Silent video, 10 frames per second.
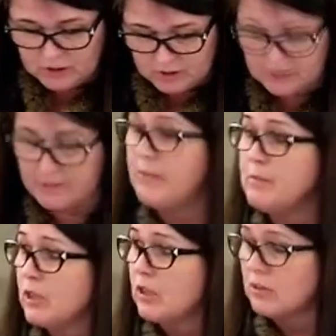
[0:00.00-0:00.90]
behaving
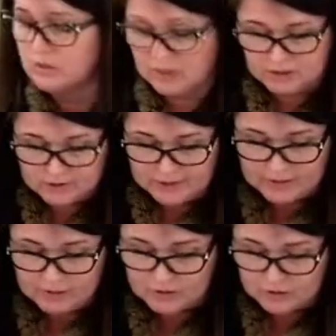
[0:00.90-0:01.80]
like this.
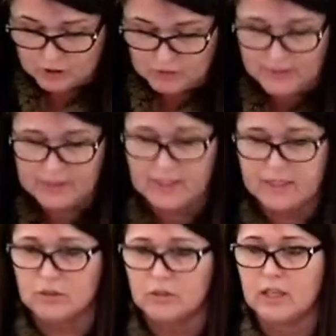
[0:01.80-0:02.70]
You can discuss
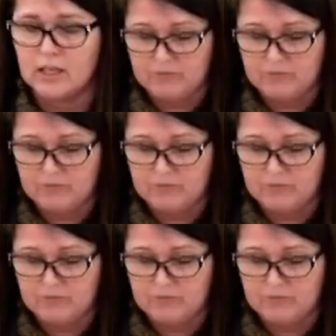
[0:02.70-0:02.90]
it among